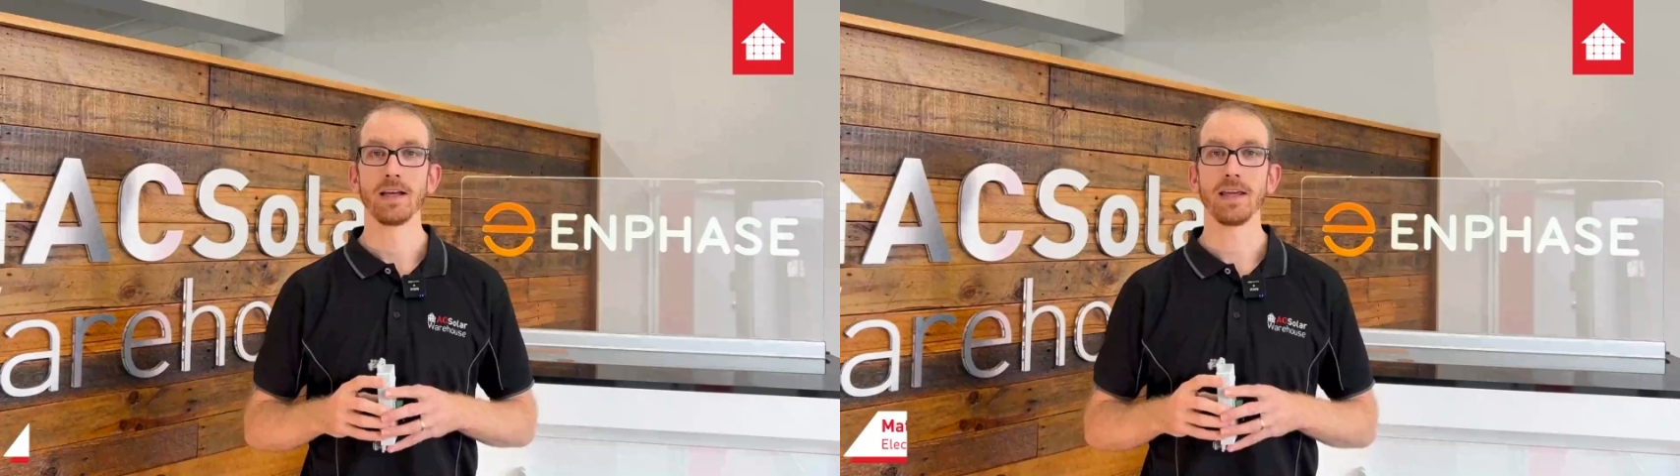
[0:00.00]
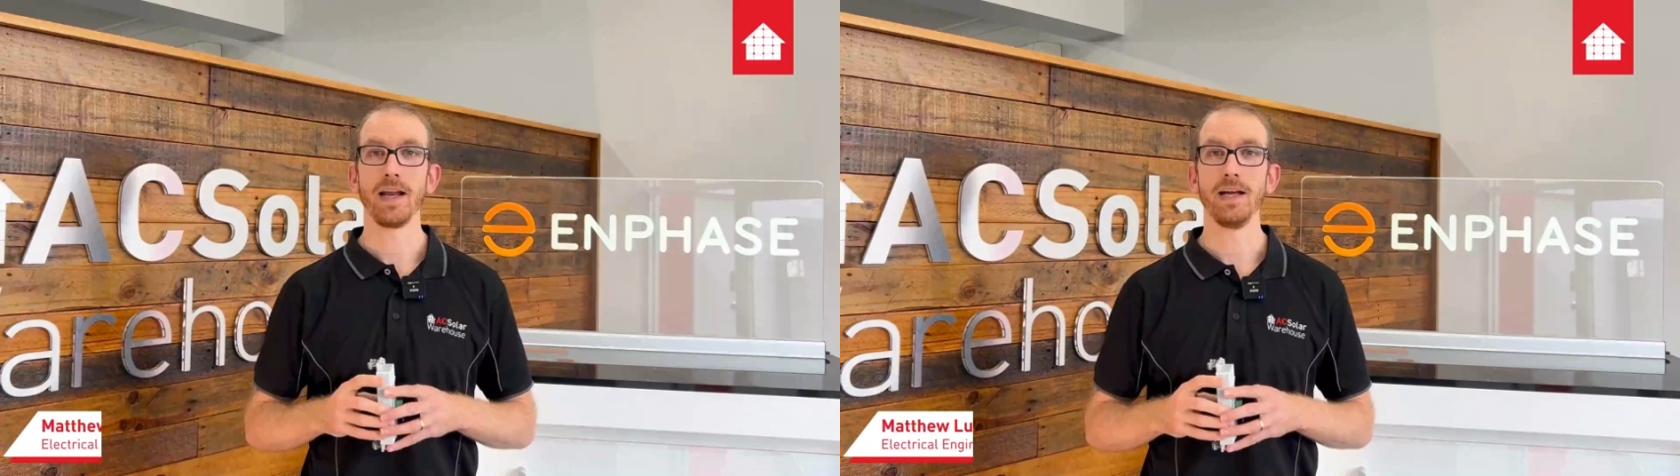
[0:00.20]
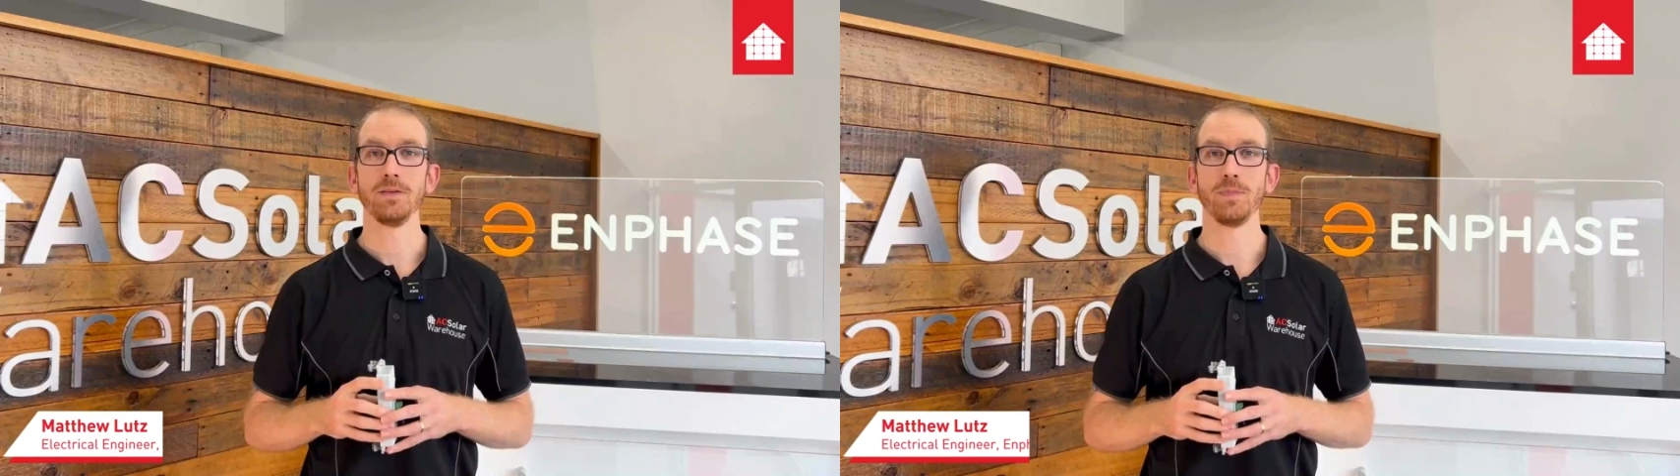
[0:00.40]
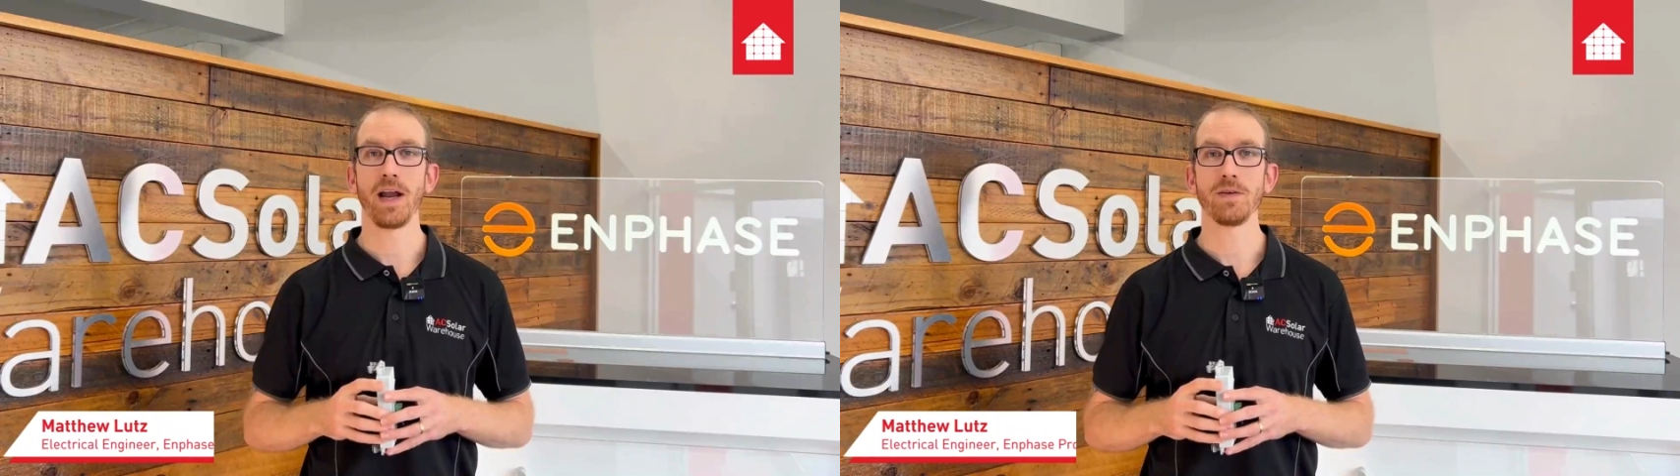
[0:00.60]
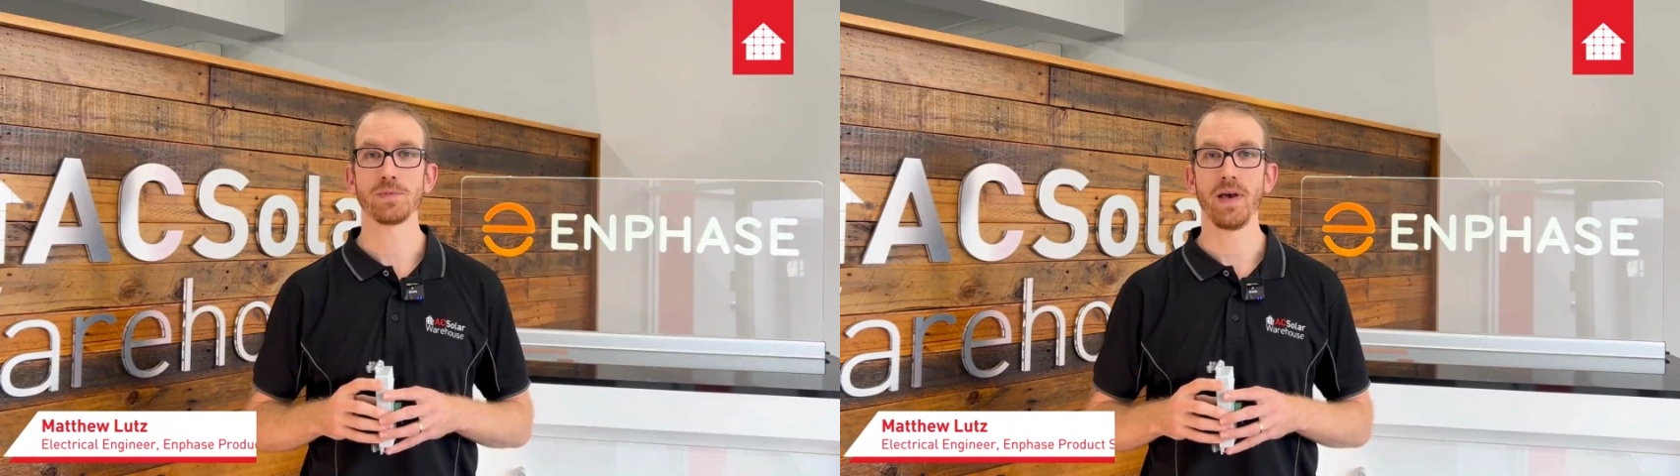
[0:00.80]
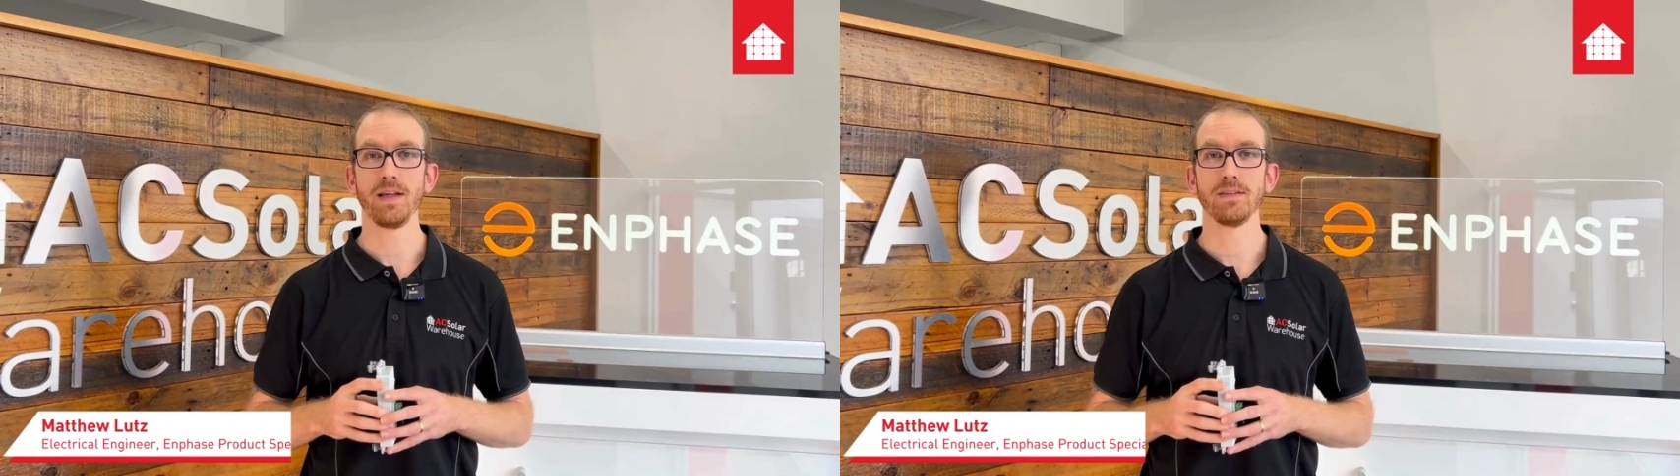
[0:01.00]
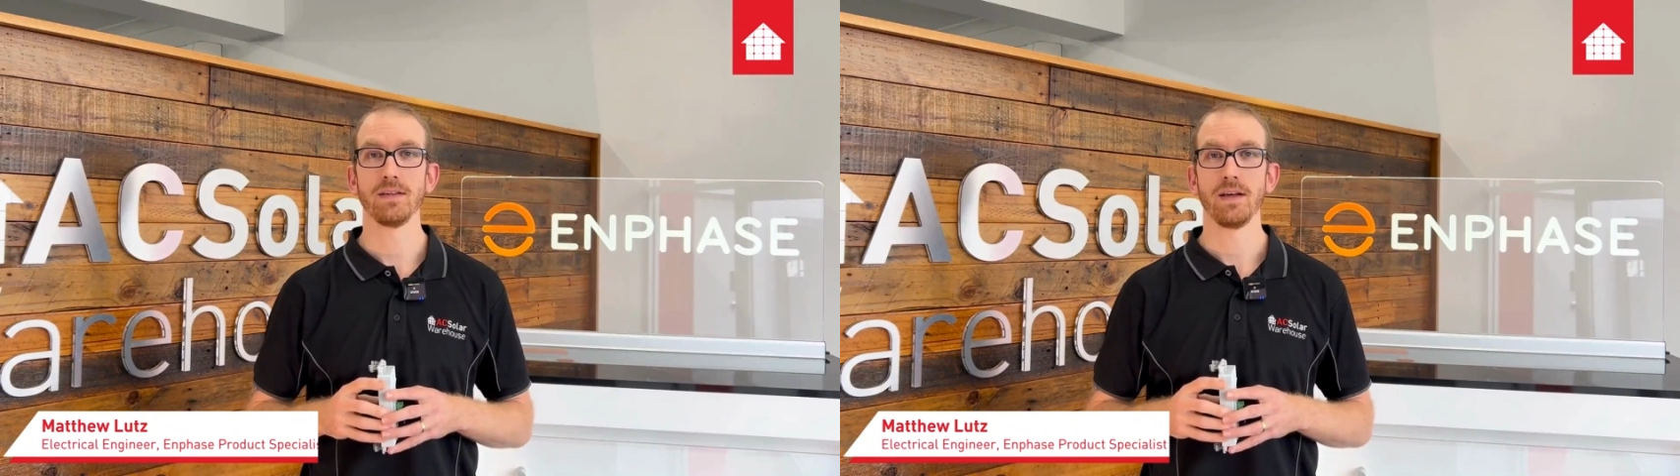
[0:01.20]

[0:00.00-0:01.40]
G'day, my name is Matt.